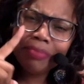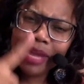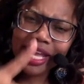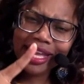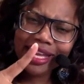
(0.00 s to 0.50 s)

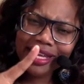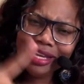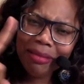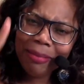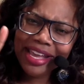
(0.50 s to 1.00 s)
P,
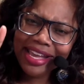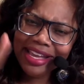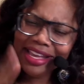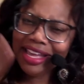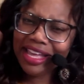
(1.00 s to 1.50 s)

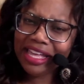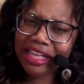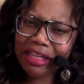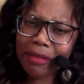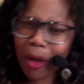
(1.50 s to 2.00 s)
P,
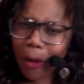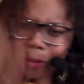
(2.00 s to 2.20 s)
M.